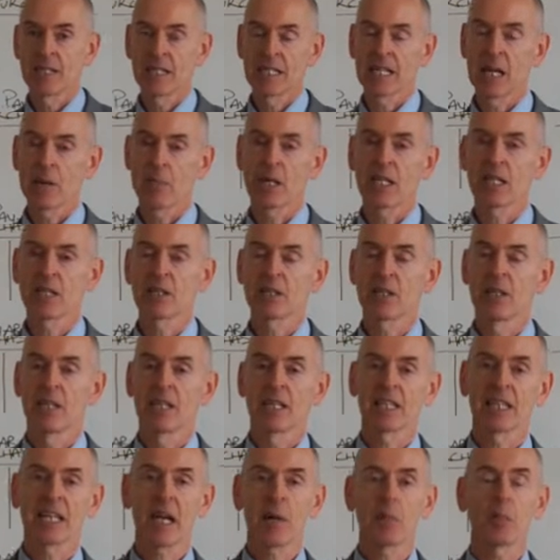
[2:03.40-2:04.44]
debit,
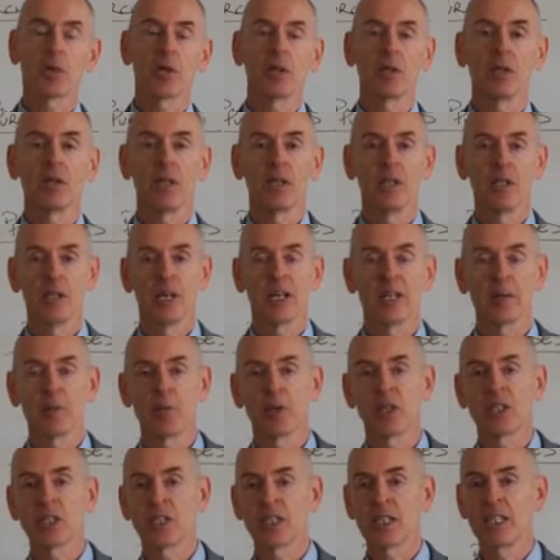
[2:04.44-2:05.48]
capital,
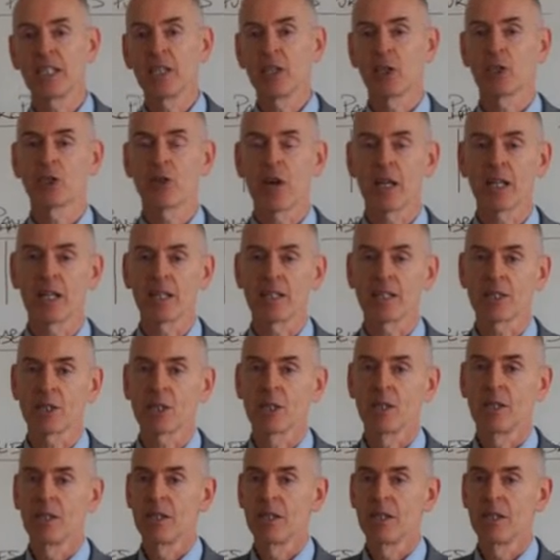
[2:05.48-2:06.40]
liability, credit.